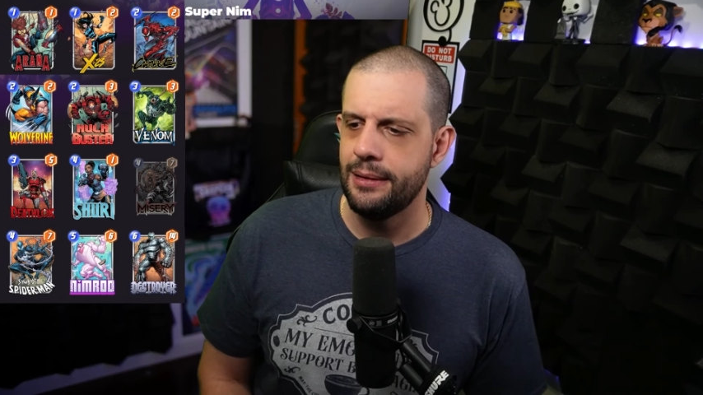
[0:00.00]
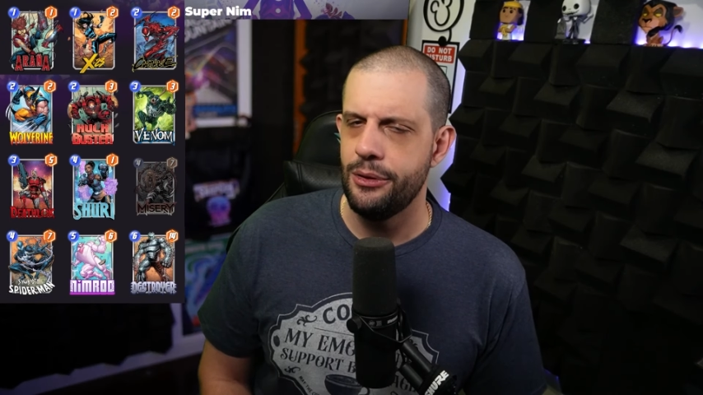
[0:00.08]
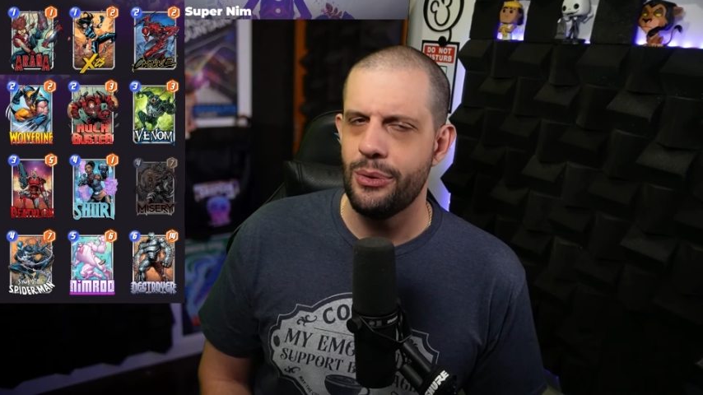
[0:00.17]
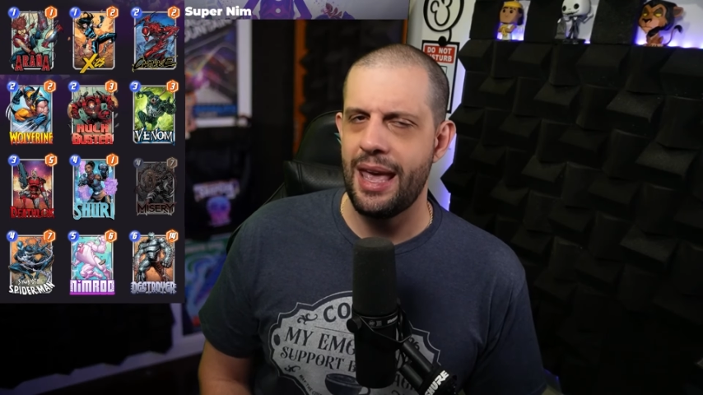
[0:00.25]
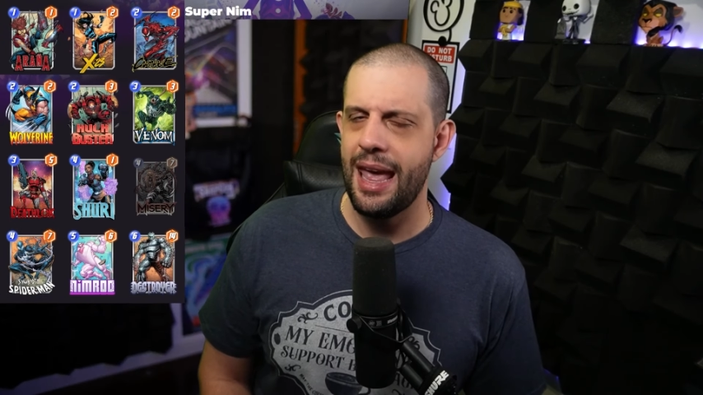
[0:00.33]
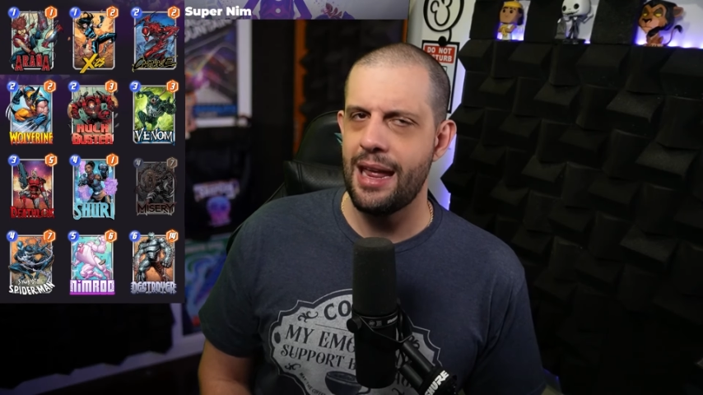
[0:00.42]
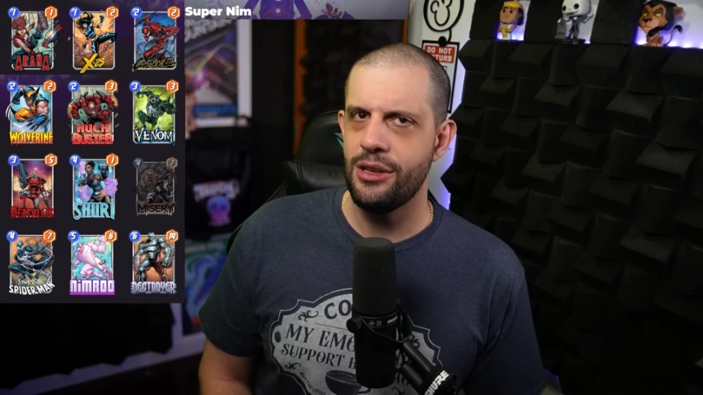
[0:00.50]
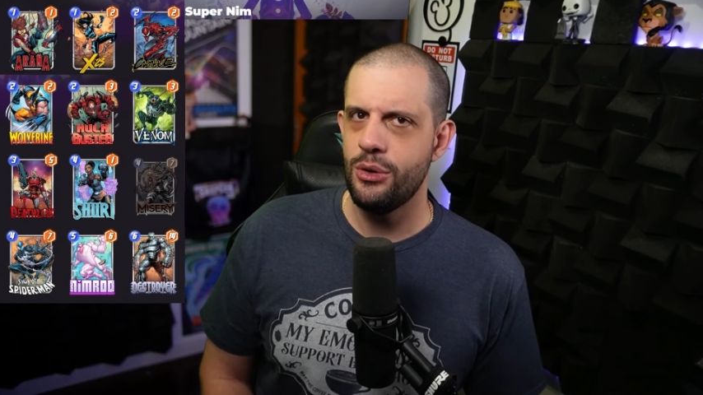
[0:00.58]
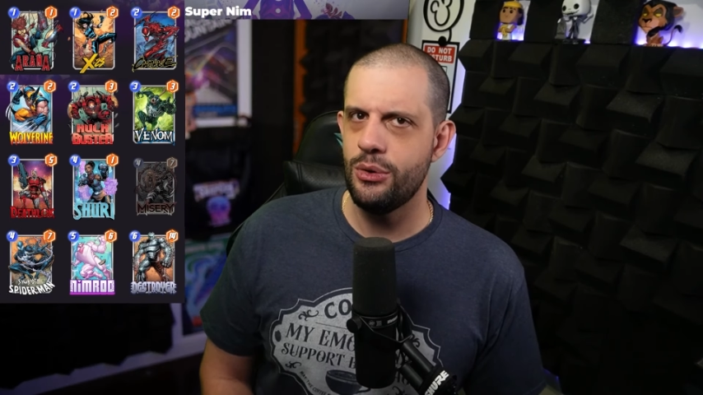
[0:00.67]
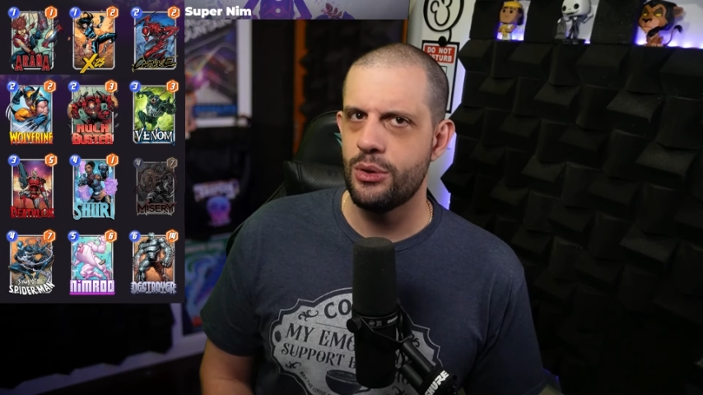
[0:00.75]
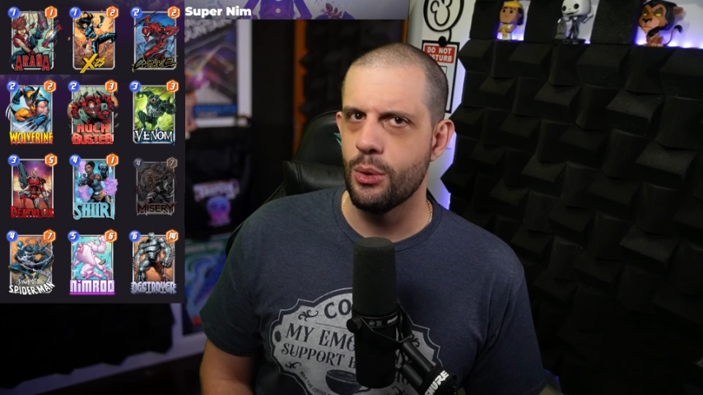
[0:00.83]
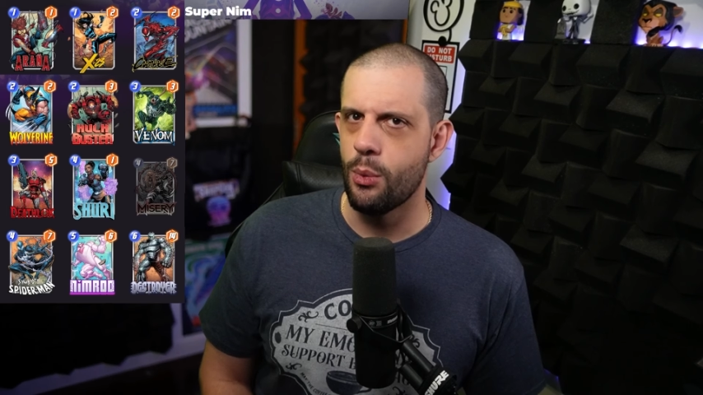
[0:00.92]
you can't
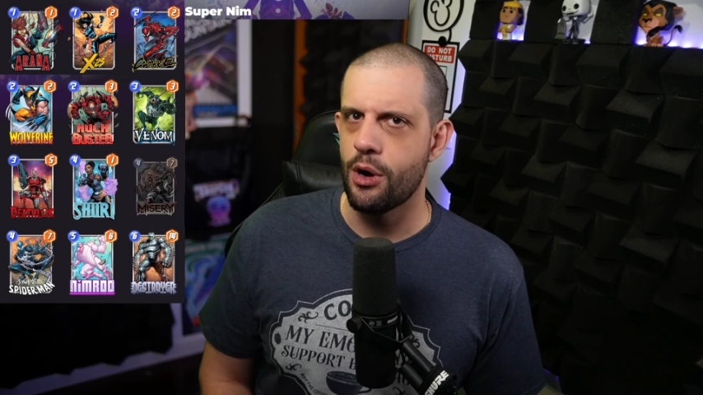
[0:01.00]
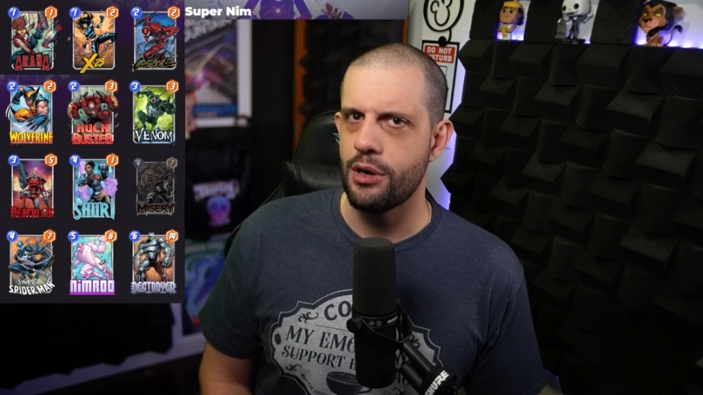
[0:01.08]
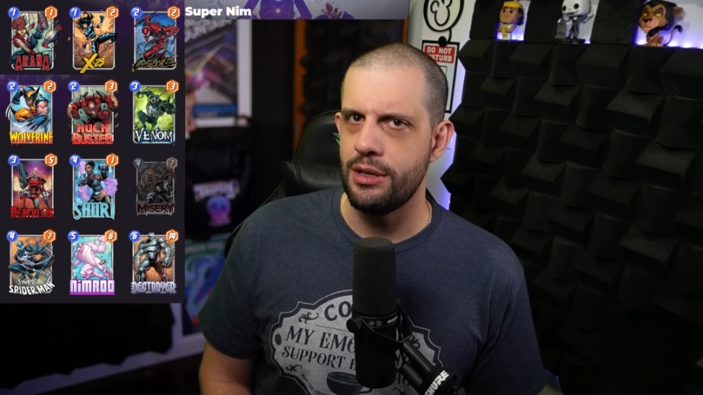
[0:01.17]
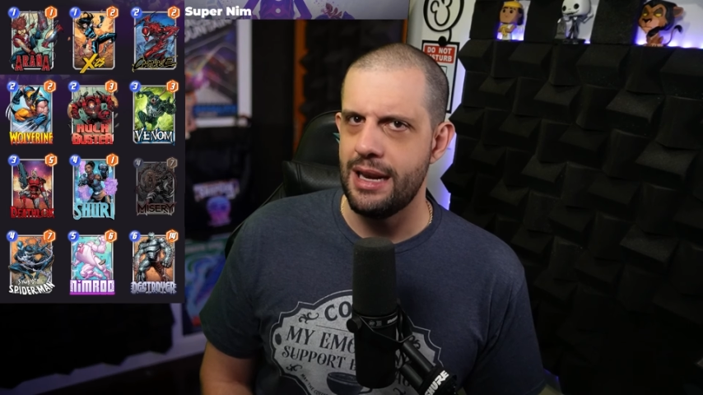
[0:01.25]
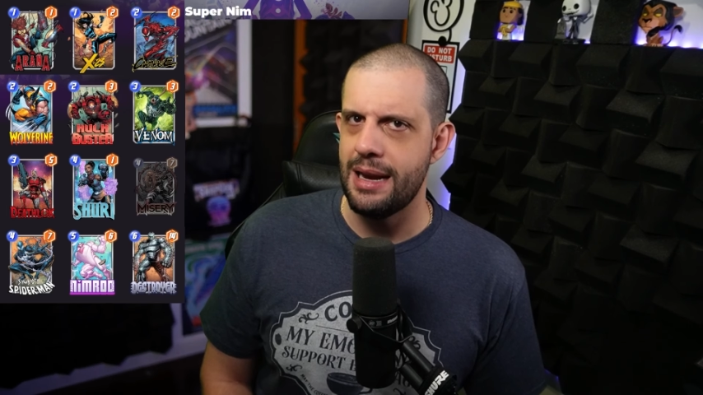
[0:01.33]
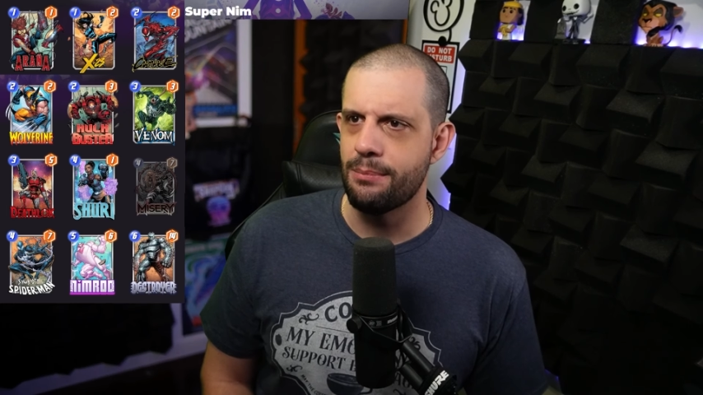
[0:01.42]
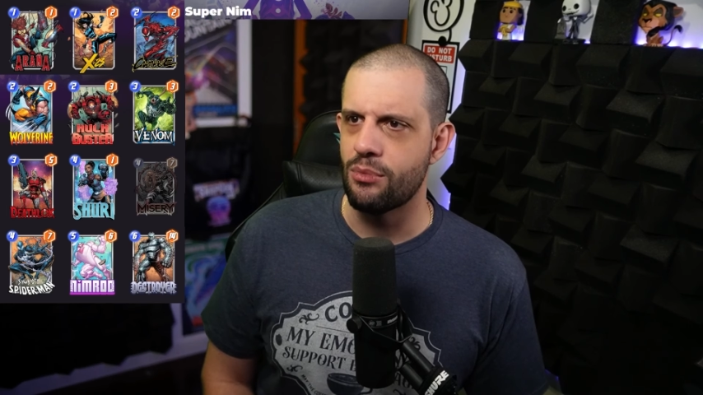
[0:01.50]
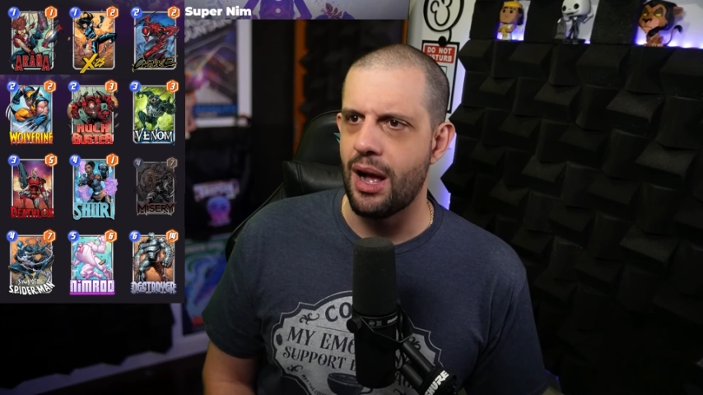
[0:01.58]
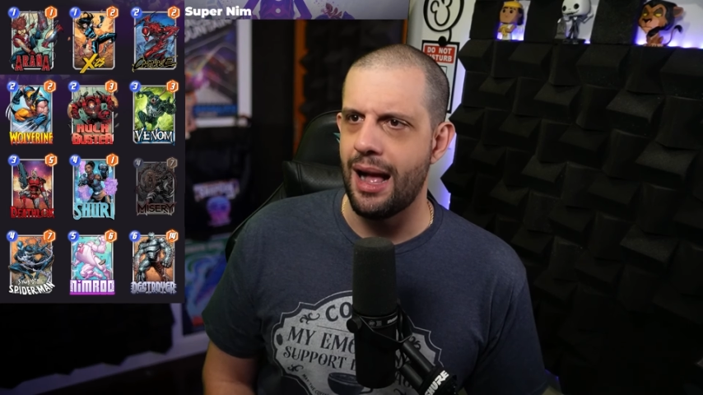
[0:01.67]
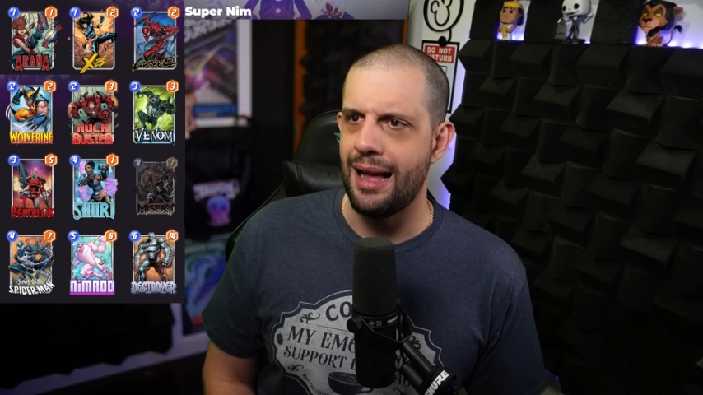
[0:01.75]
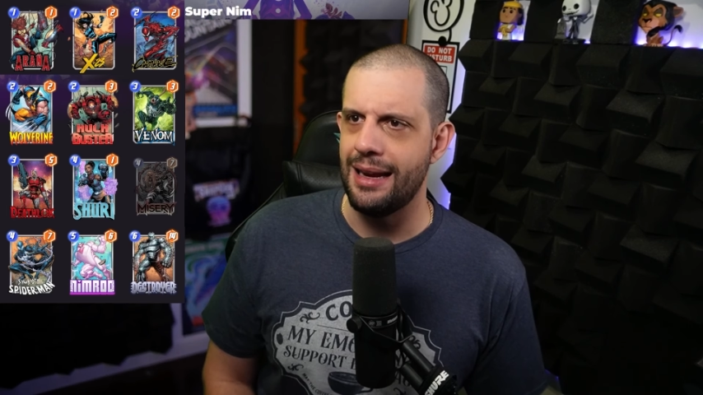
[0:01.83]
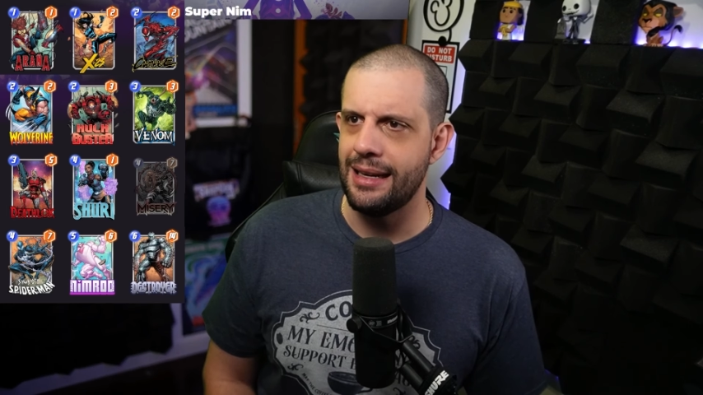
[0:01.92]
use the word
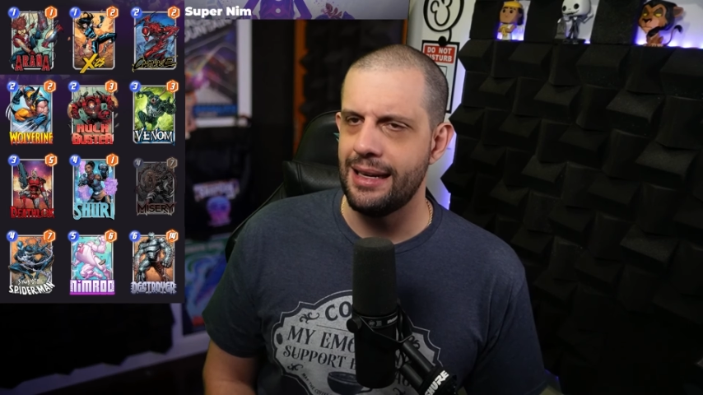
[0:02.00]
Nimrod